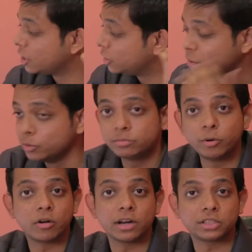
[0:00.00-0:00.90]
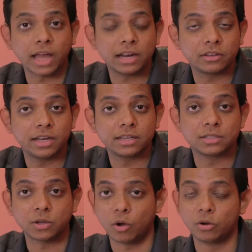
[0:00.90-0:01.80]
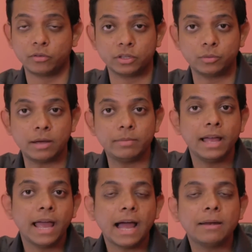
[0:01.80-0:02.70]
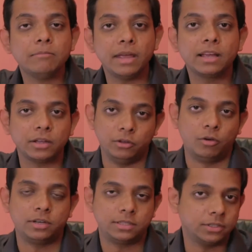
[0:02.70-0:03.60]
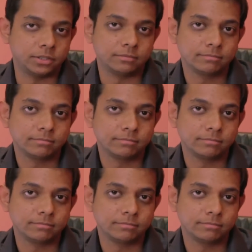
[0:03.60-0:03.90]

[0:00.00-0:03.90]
use brokerage calculators all over the web, and make your decision.